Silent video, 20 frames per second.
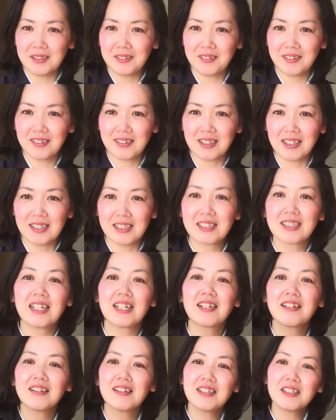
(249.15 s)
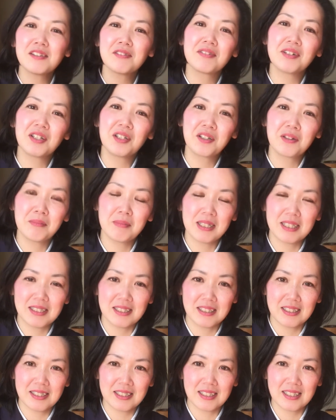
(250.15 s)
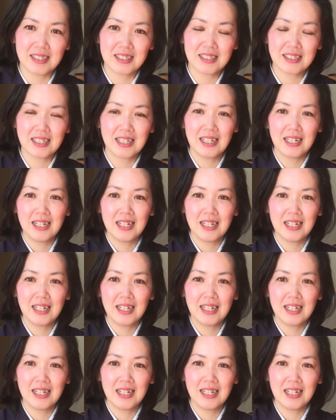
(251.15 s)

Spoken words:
things like this video messages,